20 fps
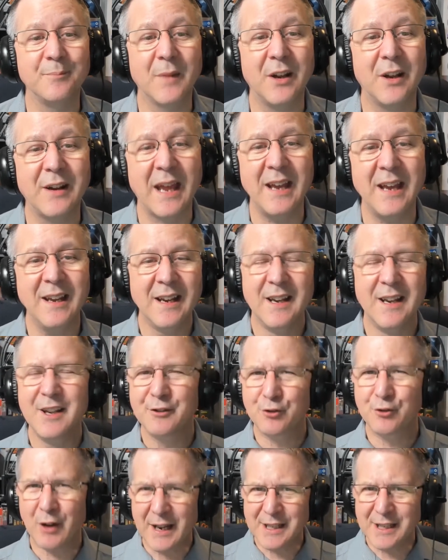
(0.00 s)
Okay,
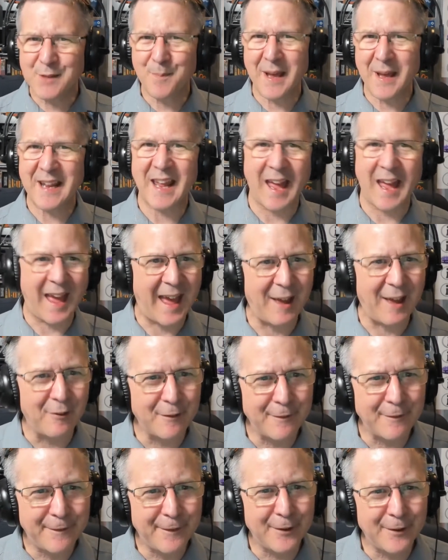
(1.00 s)
try to make it
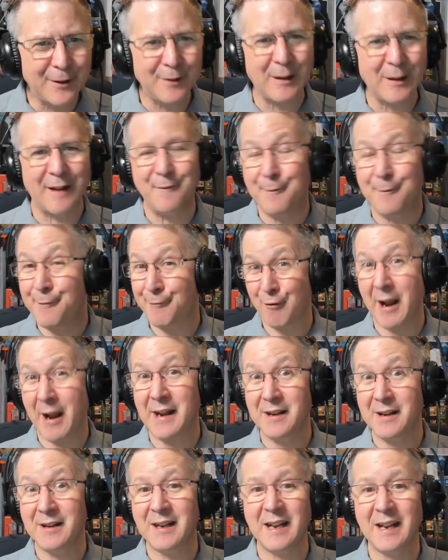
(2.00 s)
helpful and
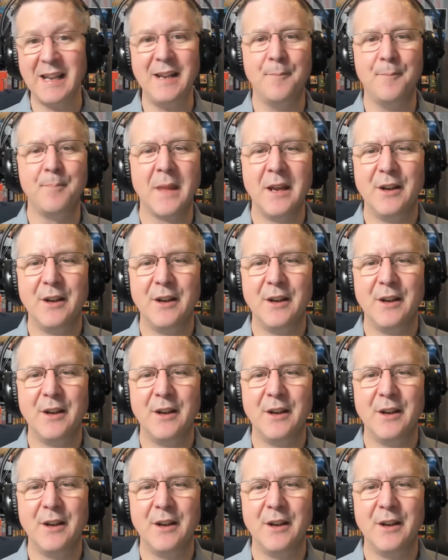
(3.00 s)
friendly.